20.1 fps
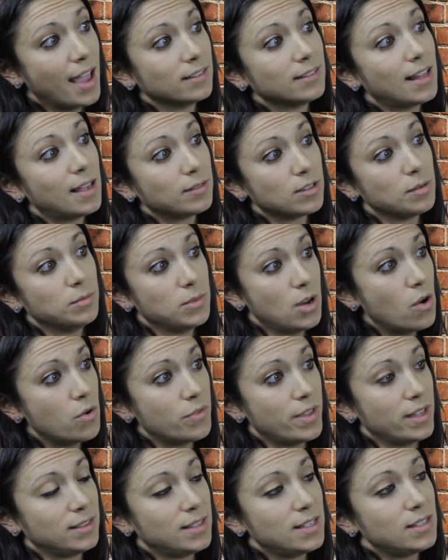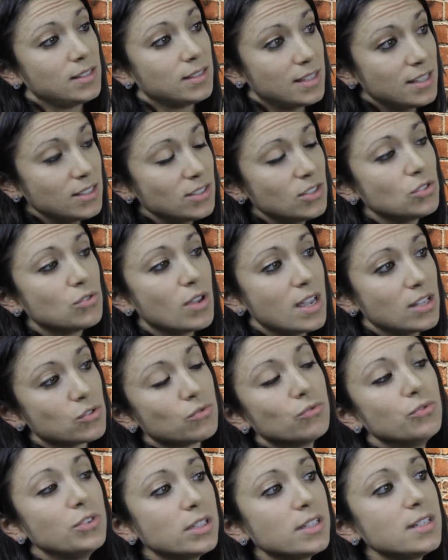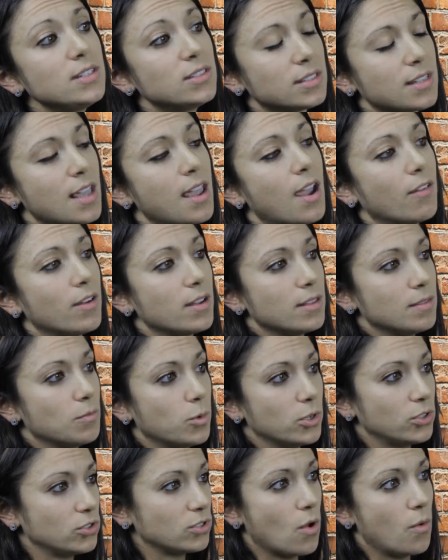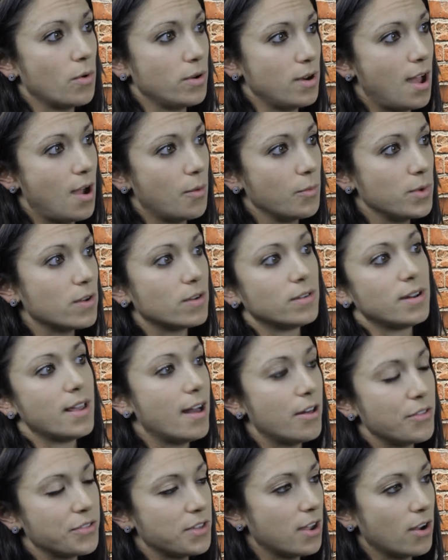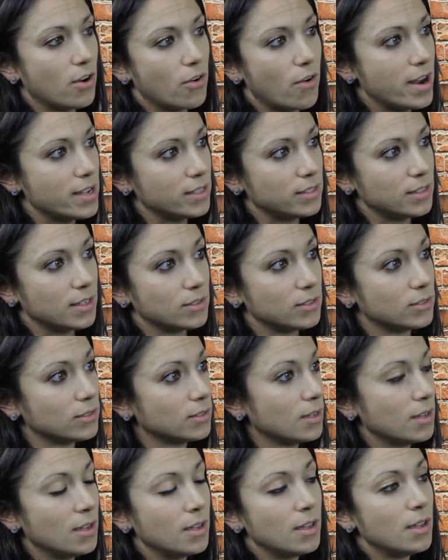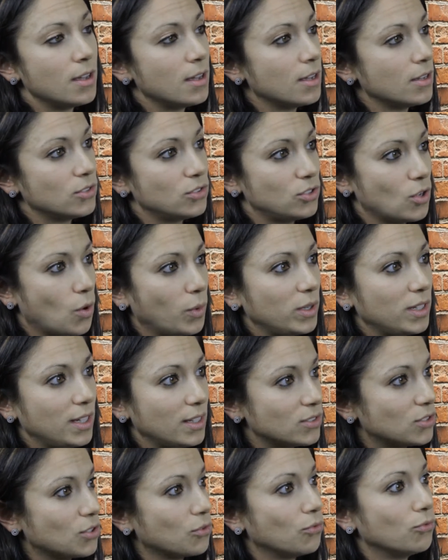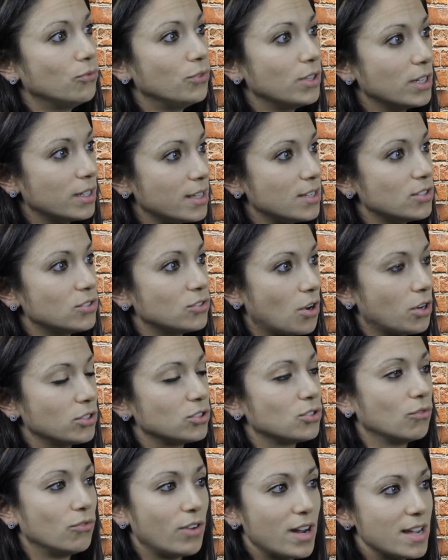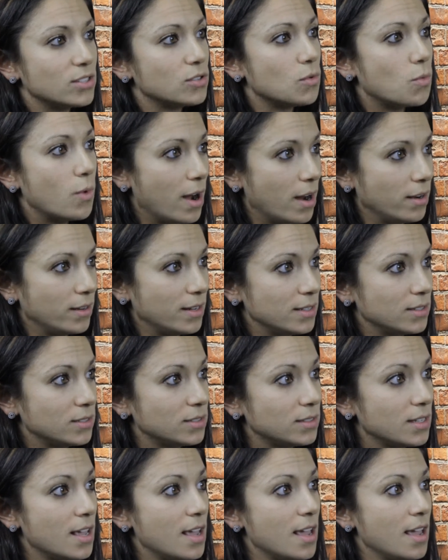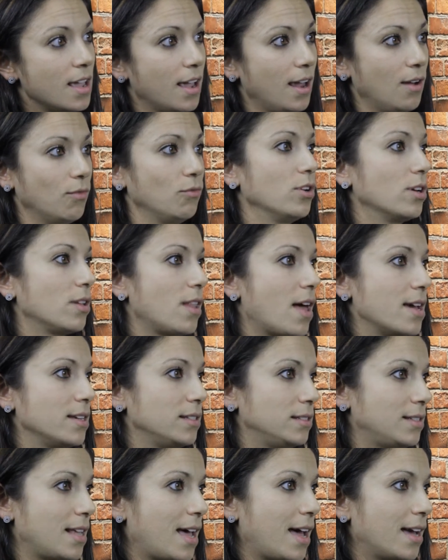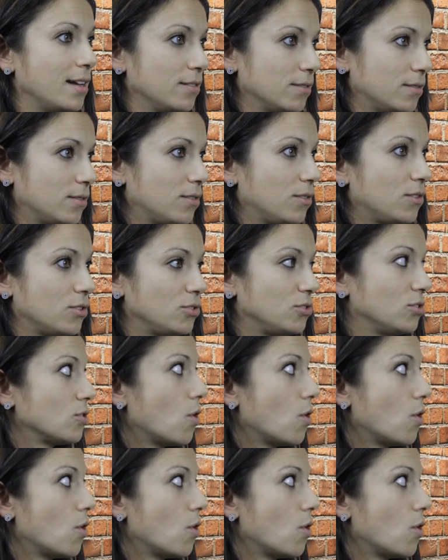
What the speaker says: and let them know that it's really scary what's going on. We are in a healthcare crisis. So we need to really start to raise awareness and realize that there's